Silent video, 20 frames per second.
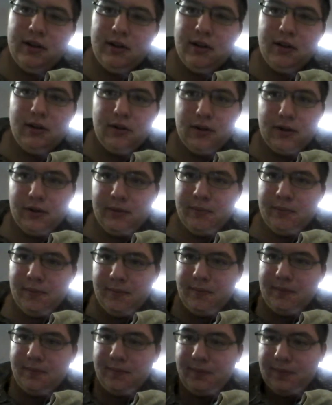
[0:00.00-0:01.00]
hold on,
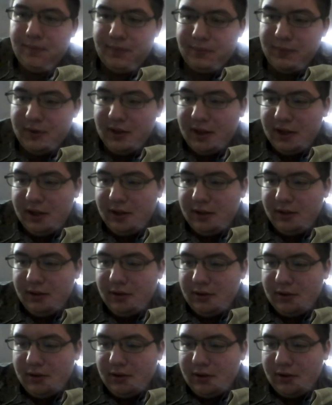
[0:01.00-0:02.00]
it
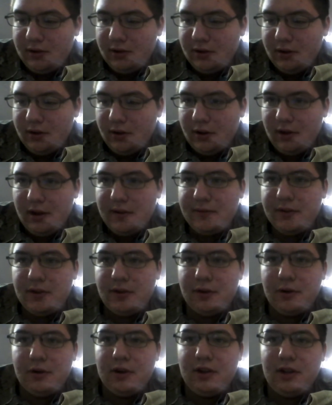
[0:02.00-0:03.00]
is
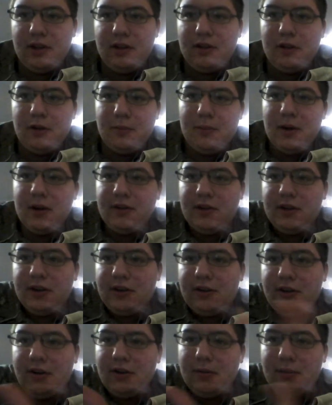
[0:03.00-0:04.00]
11:30 and they're about ready
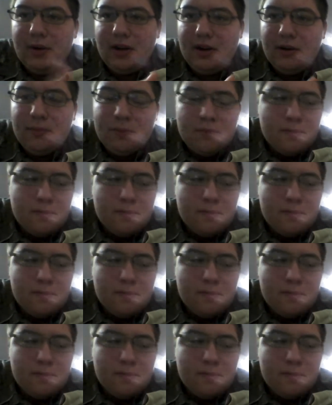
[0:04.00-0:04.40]
to go to bed.